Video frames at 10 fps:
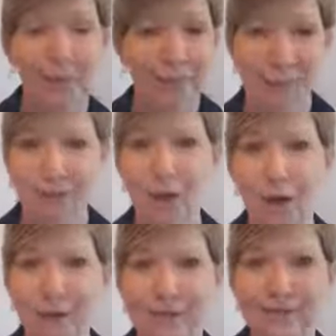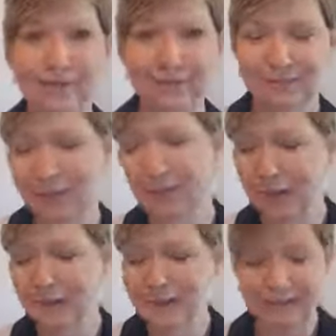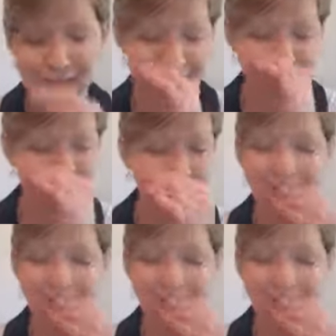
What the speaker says: my dogs, crazily enough.